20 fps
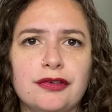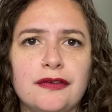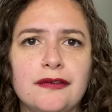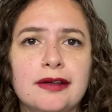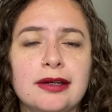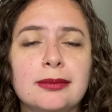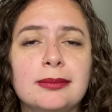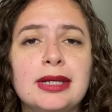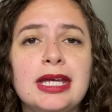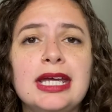
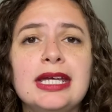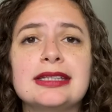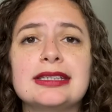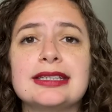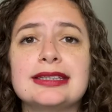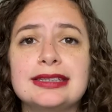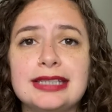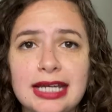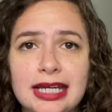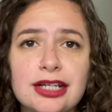them
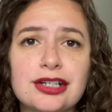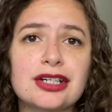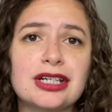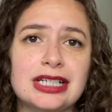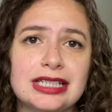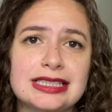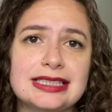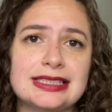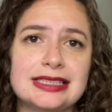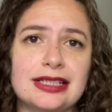that they are
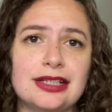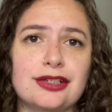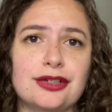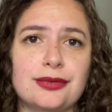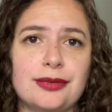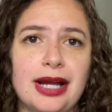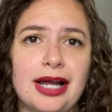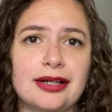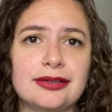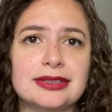going to stick
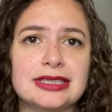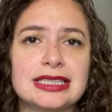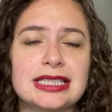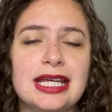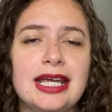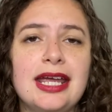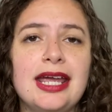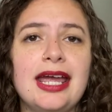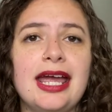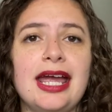around.
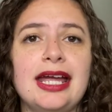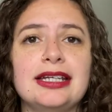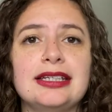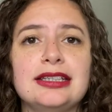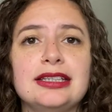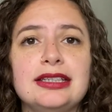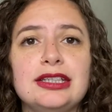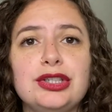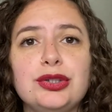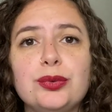
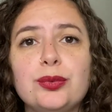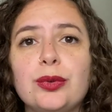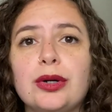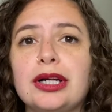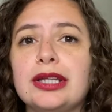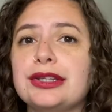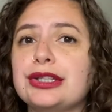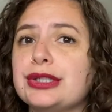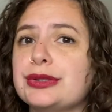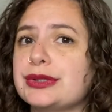And you
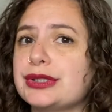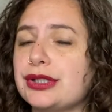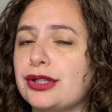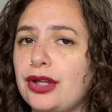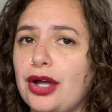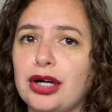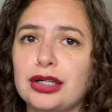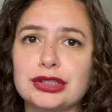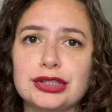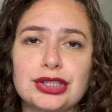want those
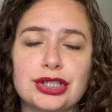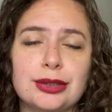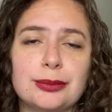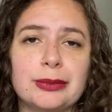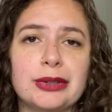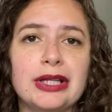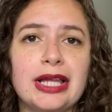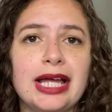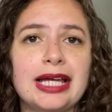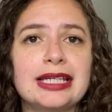
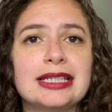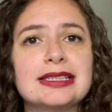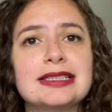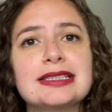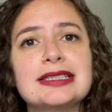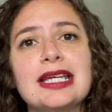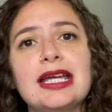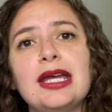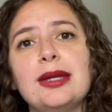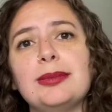long-term
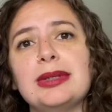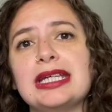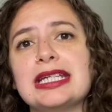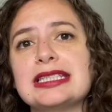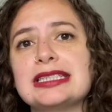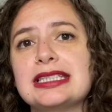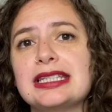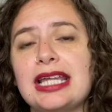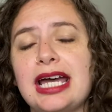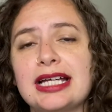clients
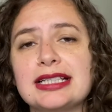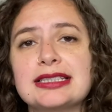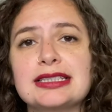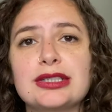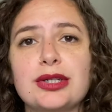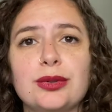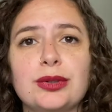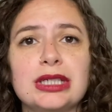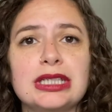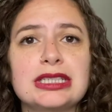because that's
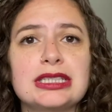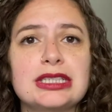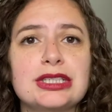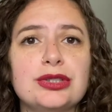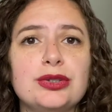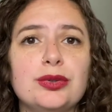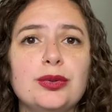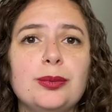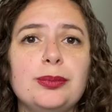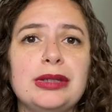going
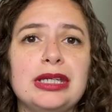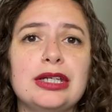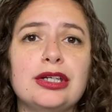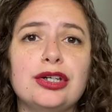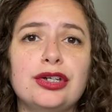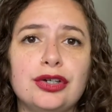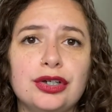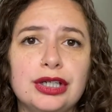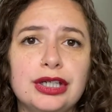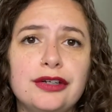to be
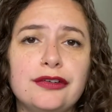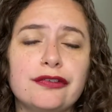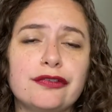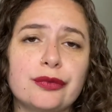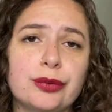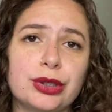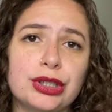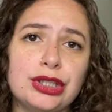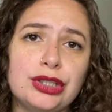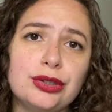good
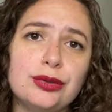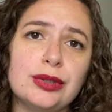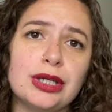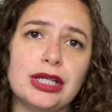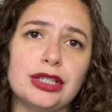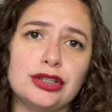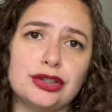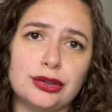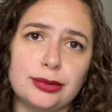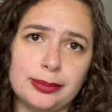for you
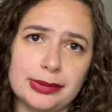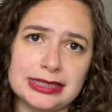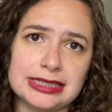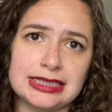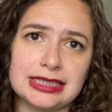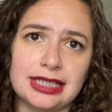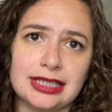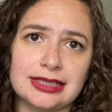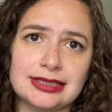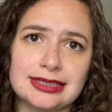and your
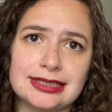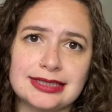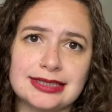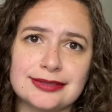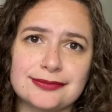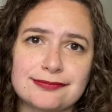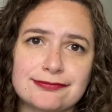business.